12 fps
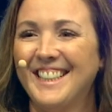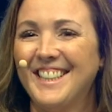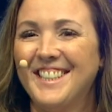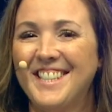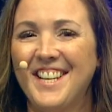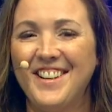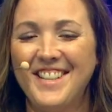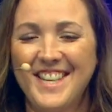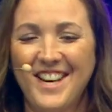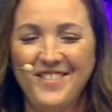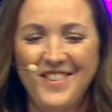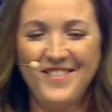So he's
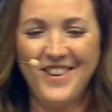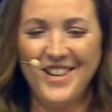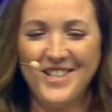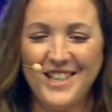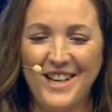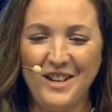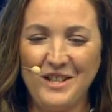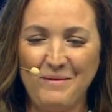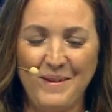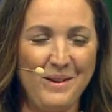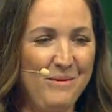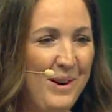helping Virgil out as a
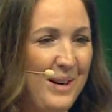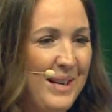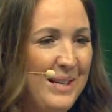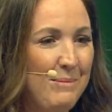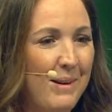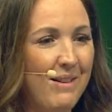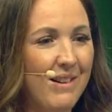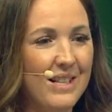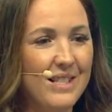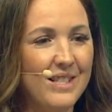bit of work experience.